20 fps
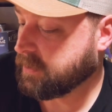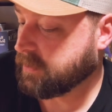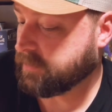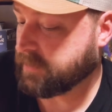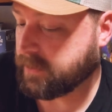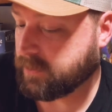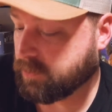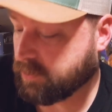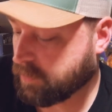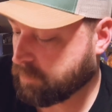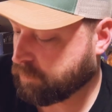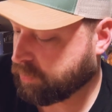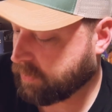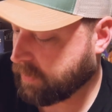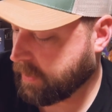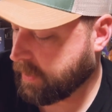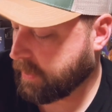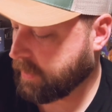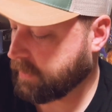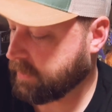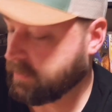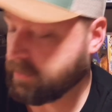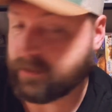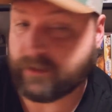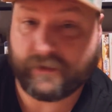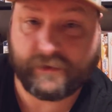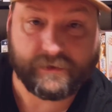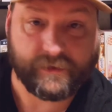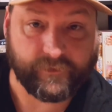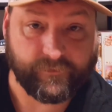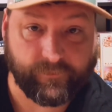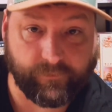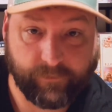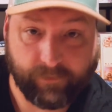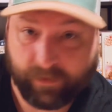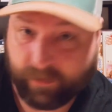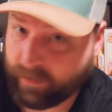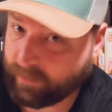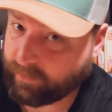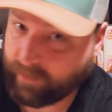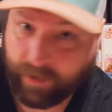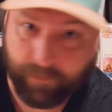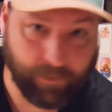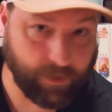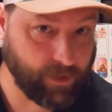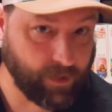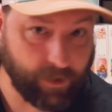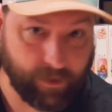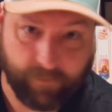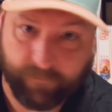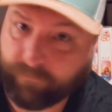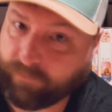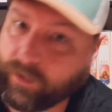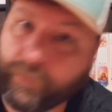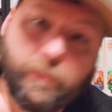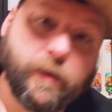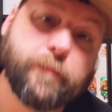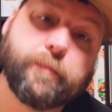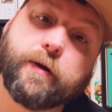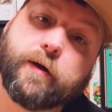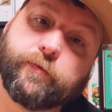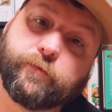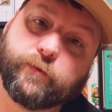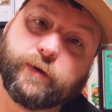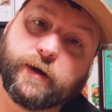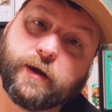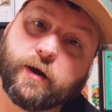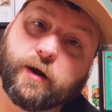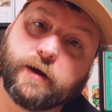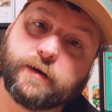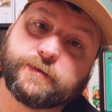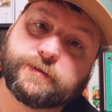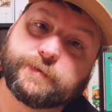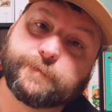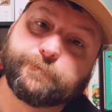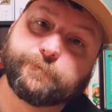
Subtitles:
that you can play to get that murderer to flip up all 3 cards.